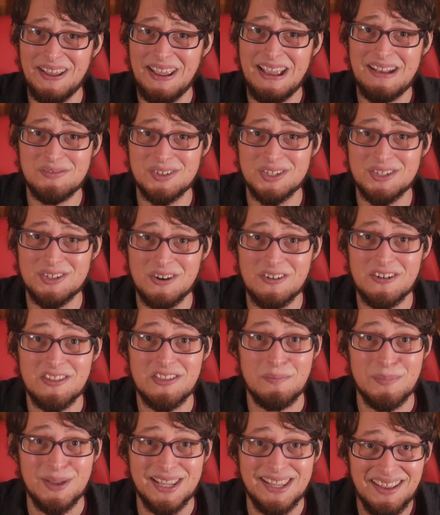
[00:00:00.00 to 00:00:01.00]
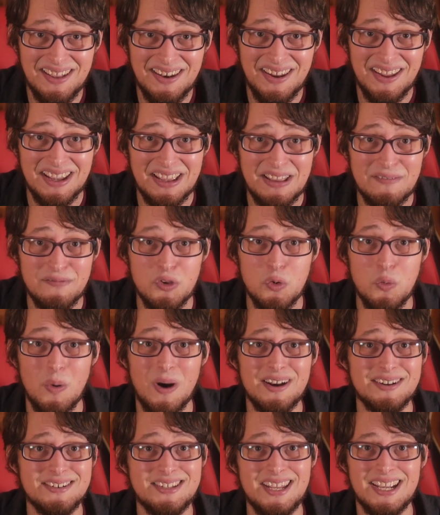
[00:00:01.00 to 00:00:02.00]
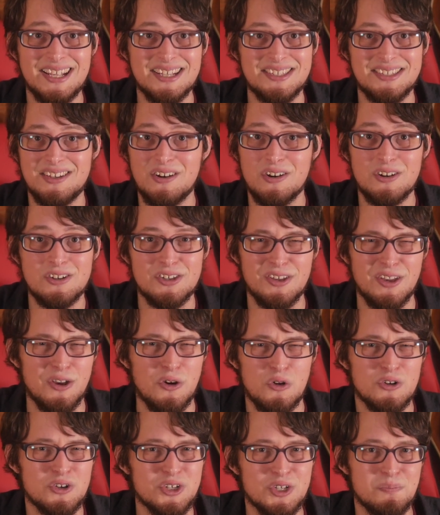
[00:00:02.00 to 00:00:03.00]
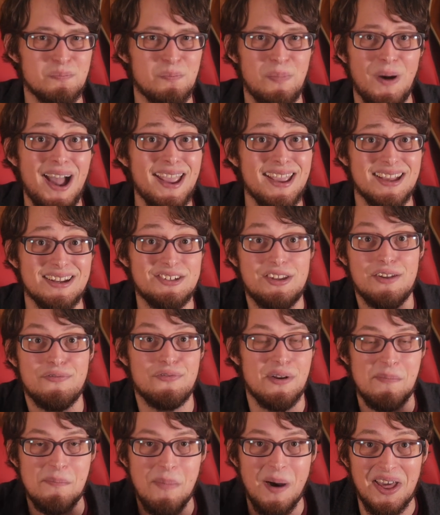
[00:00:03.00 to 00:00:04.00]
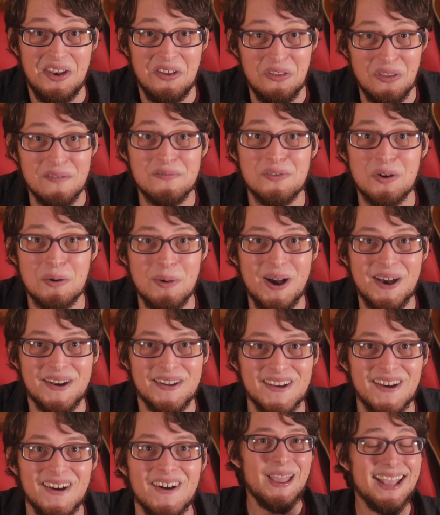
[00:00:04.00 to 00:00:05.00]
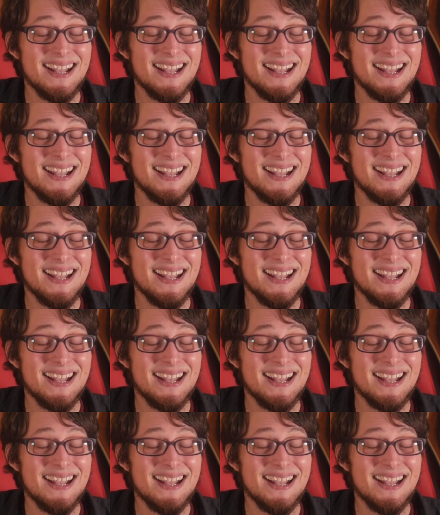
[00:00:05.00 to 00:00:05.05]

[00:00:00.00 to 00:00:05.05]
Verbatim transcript: have to start at the beginning if you want to take it seriously or just buy a different model of harmonica.